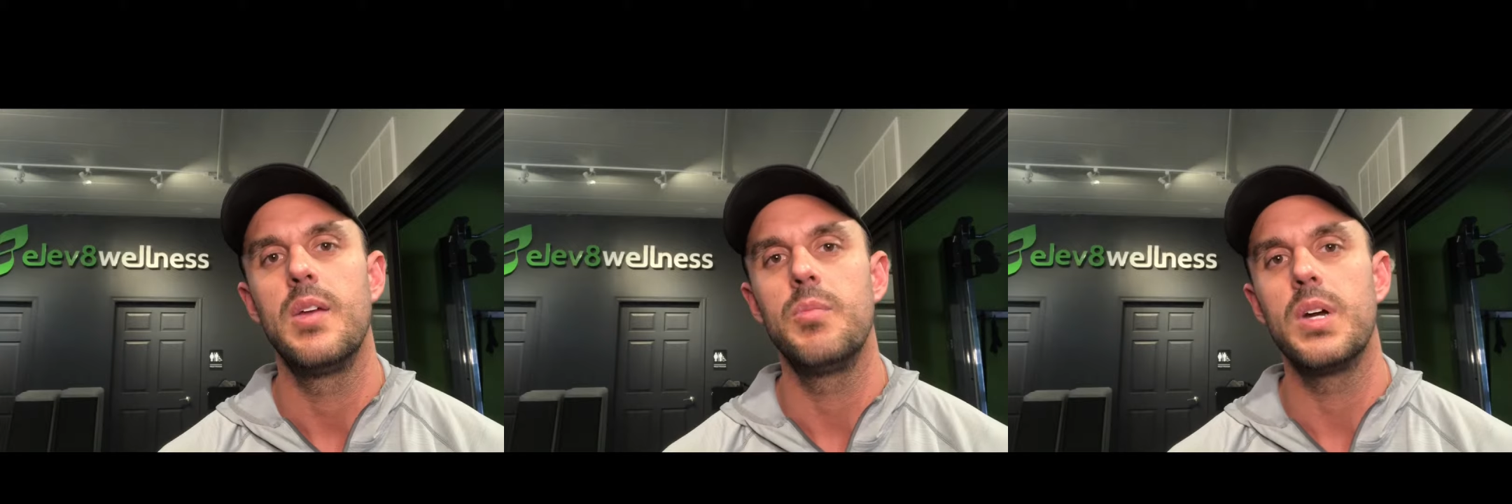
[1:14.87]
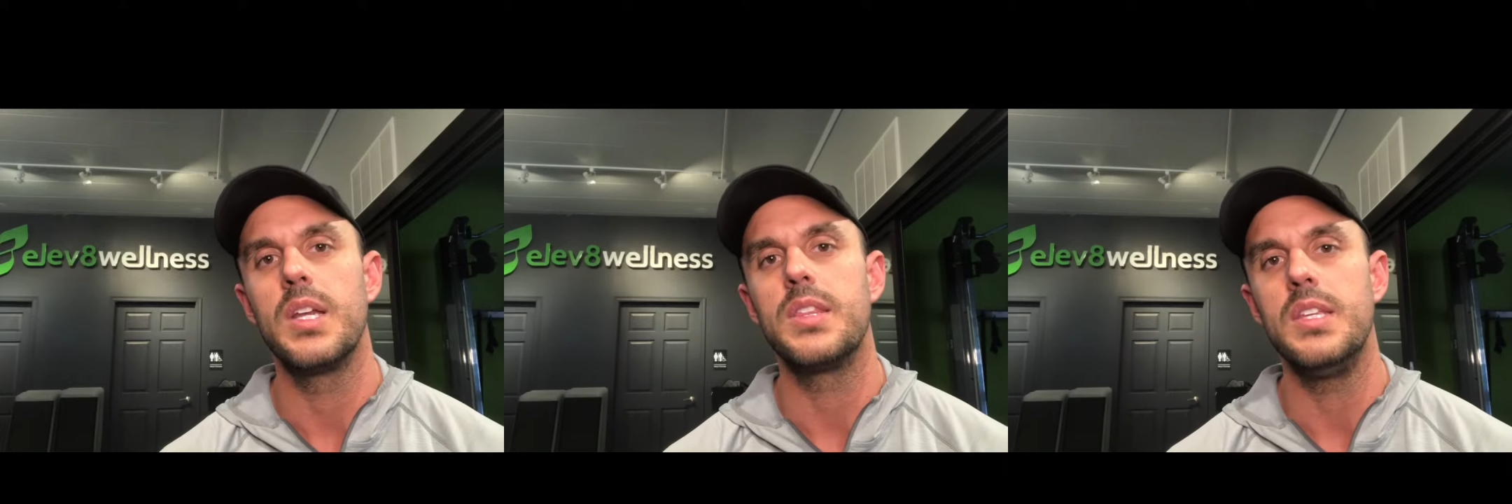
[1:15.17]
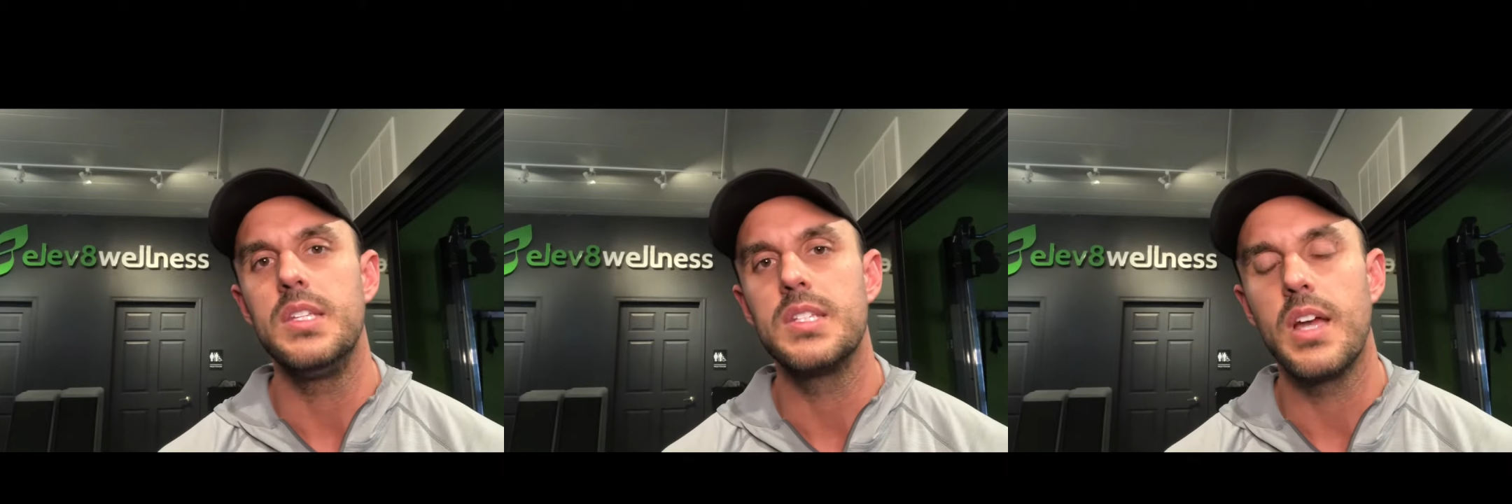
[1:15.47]
but
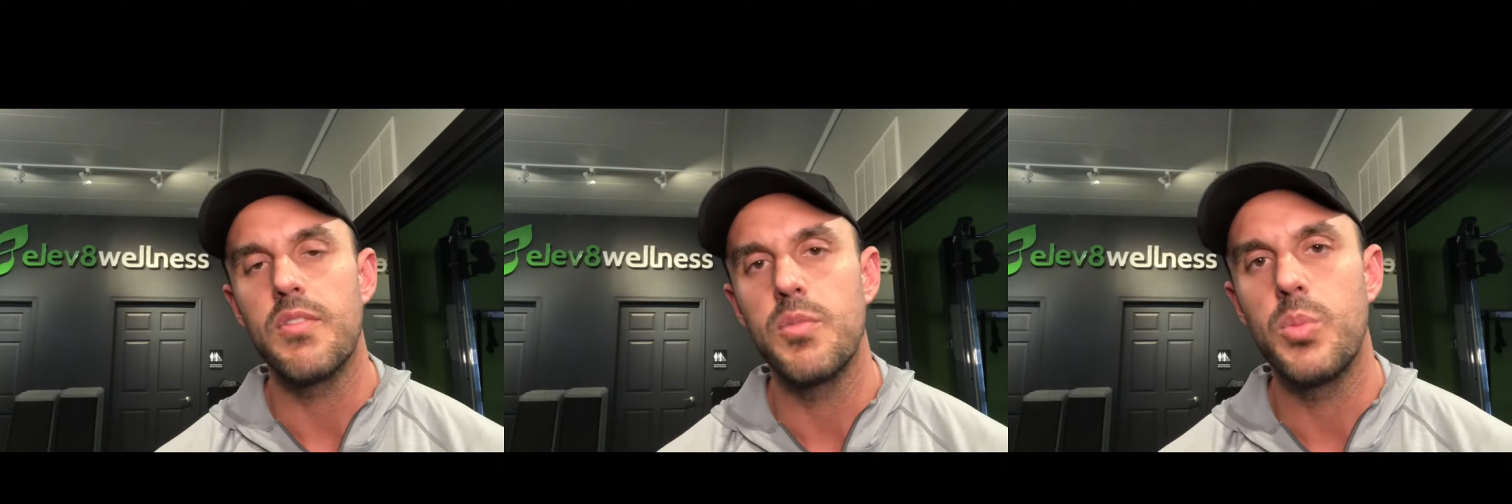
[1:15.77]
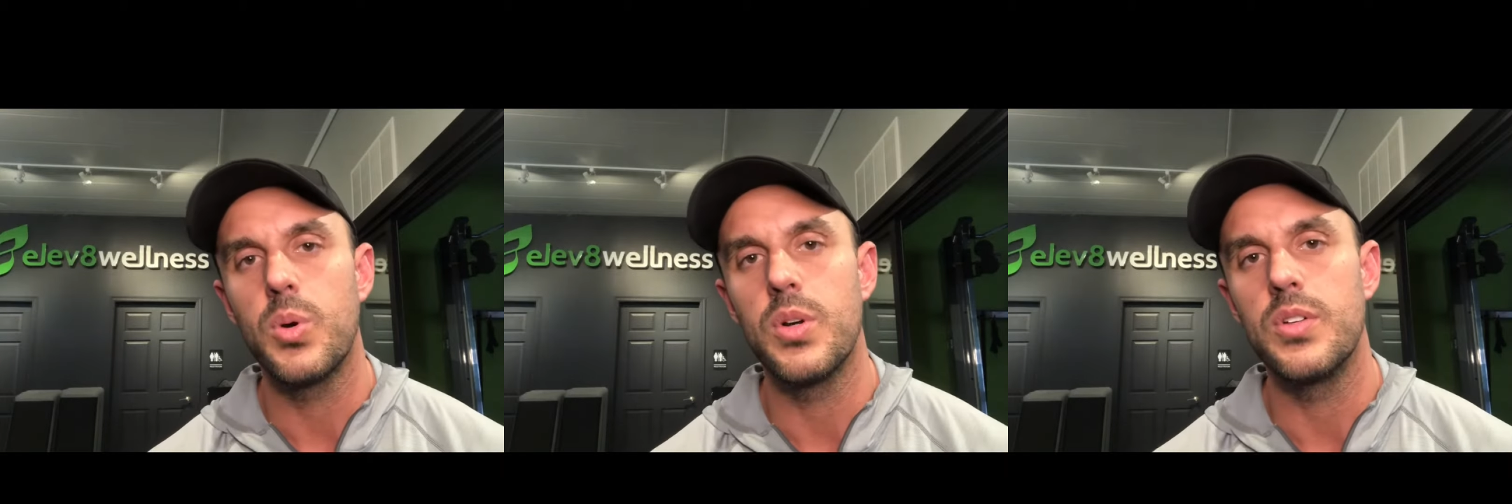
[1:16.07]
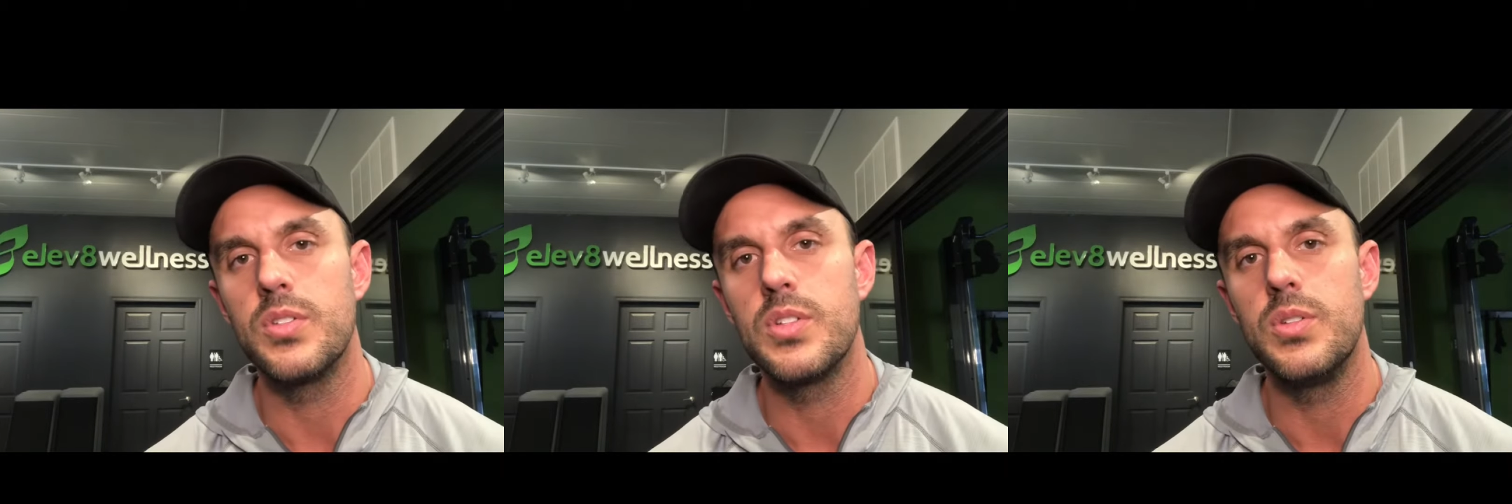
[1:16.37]
the
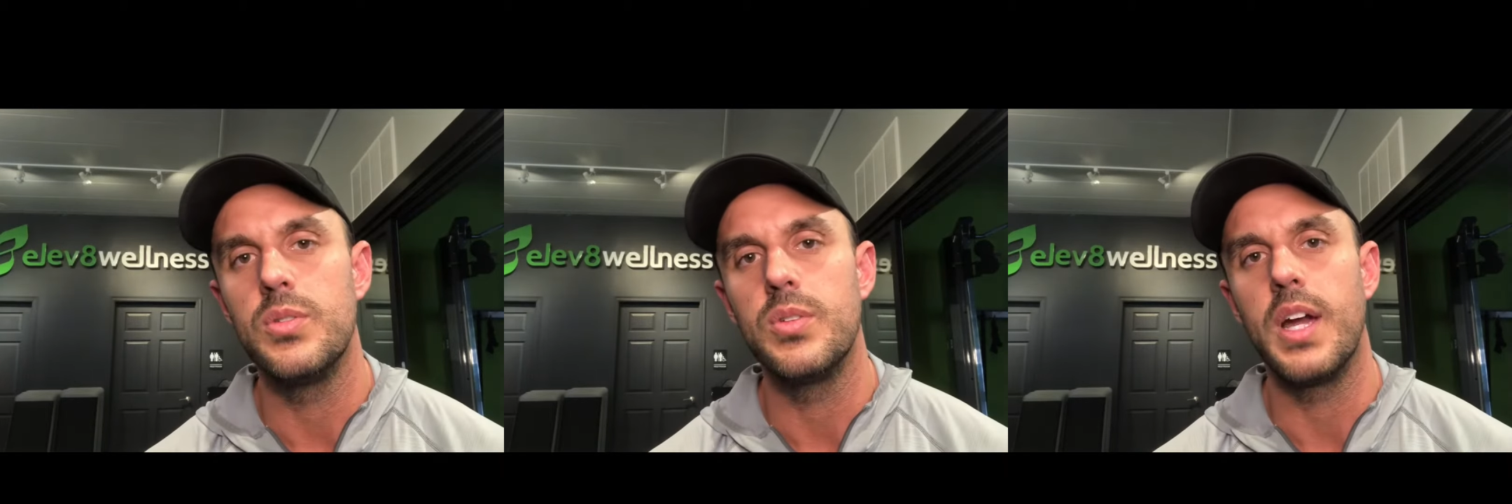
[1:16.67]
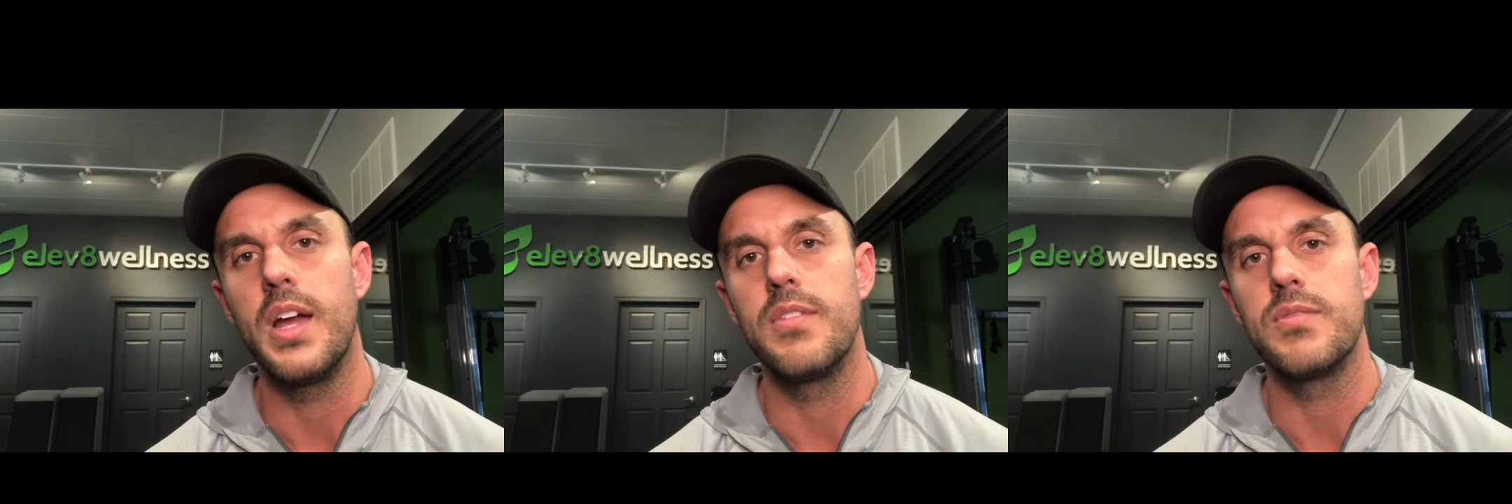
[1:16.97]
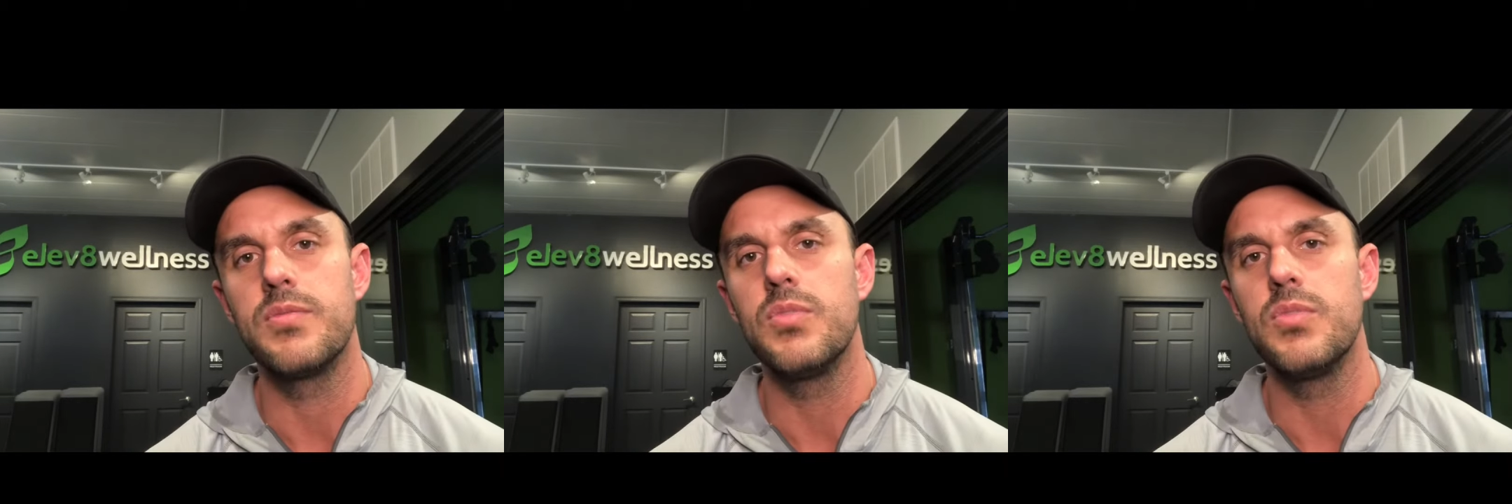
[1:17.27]
self-important who have